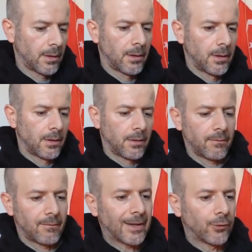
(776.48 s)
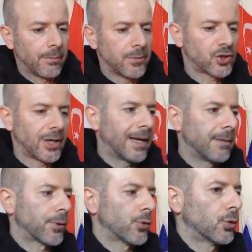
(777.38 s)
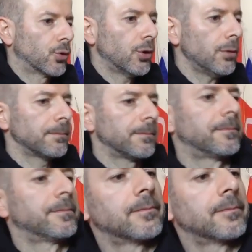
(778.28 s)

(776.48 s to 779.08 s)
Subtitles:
I will then blend the product.